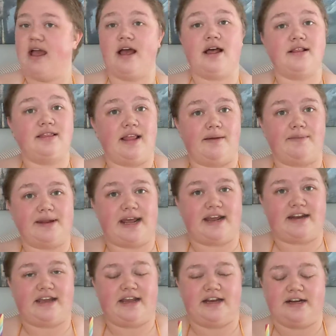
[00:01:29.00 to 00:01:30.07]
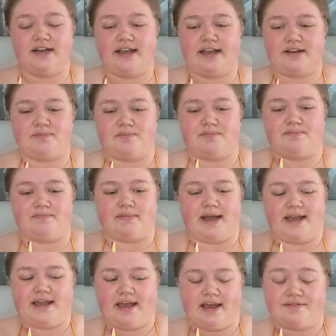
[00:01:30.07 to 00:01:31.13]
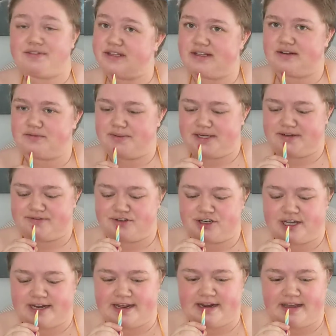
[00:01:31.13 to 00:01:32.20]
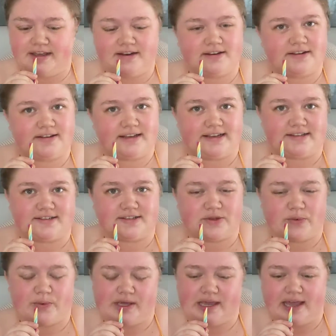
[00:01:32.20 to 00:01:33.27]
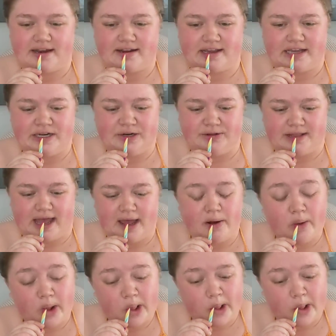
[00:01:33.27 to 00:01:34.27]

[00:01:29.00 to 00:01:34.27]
a lemonade here. It might have a little bit of gin in it. It's the weekend, I can do that.